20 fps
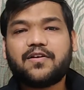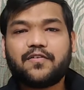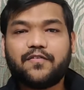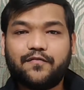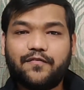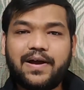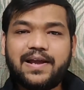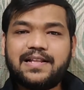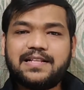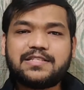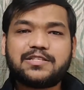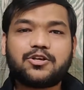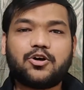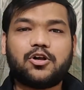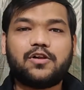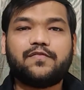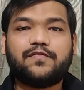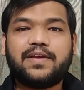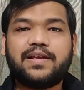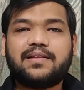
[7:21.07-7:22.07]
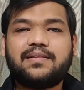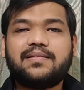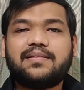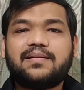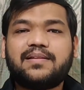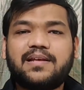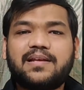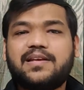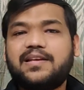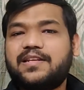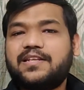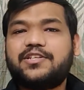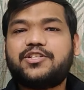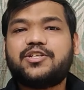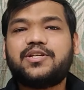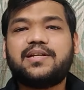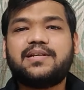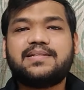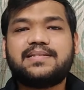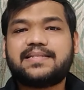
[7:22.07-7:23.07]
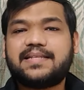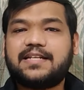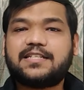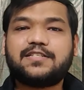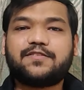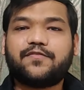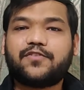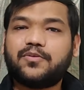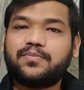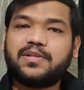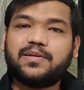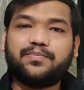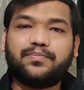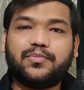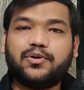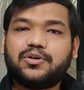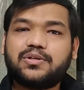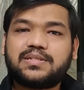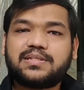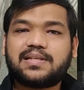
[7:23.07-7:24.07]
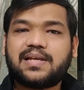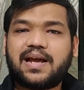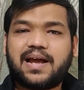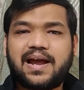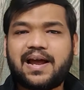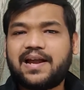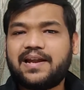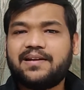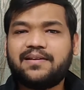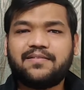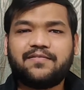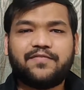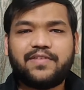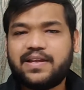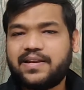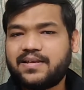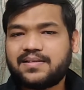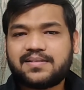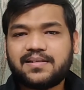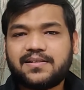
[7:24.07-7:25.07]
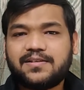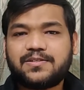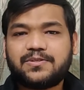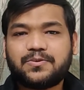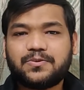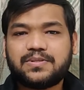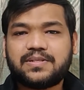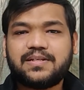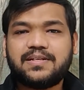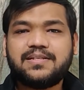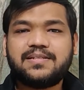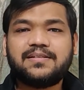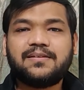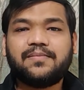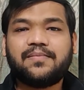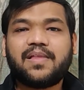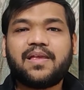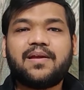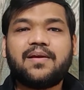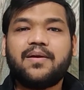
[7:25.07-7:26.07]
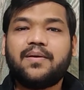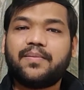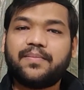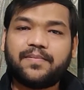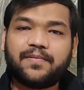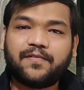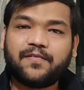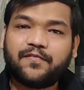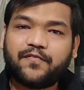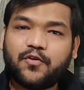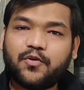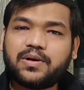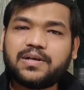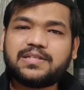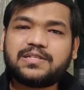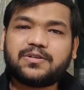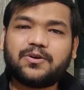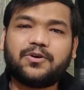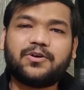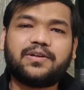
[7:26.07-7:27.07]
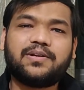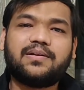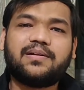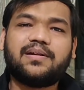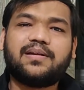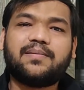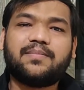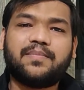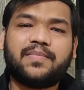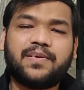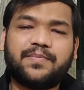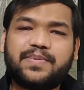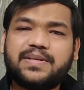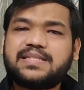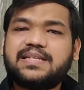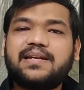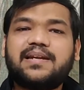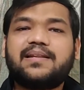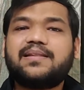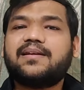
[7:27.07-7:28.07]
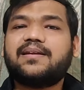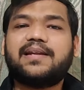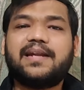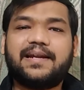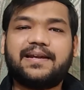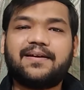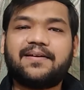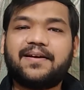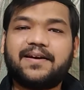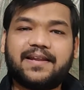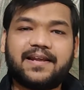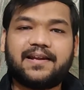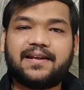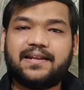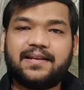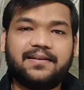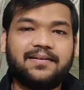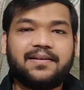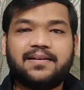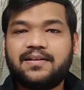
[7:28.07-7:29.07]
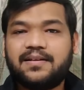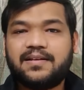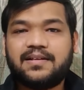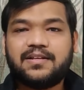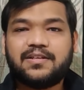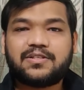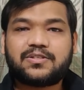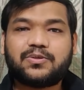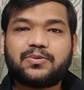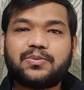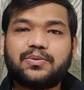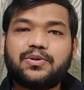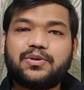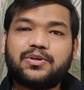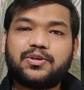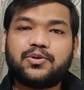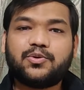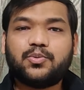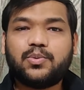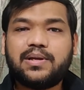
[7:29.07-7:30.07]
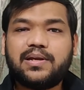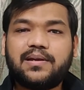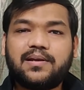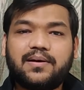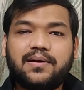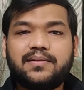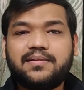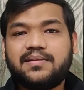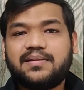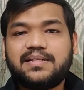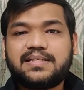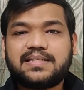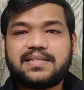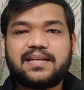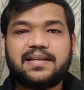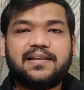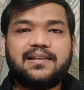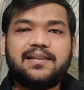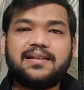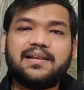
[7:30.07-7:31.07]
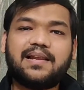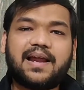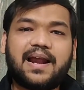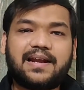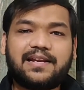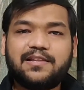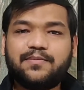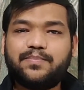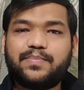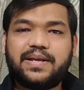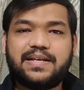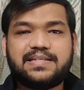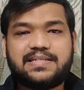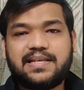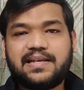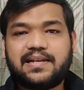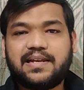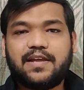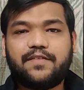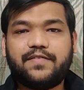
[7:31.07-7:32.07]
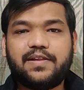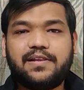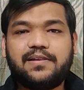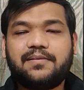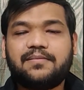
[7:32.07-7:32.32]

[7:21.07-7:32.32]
while solving the initial sets from the books and various other sources, focus on representing the data correctly. So you will learn this skill at the basic level.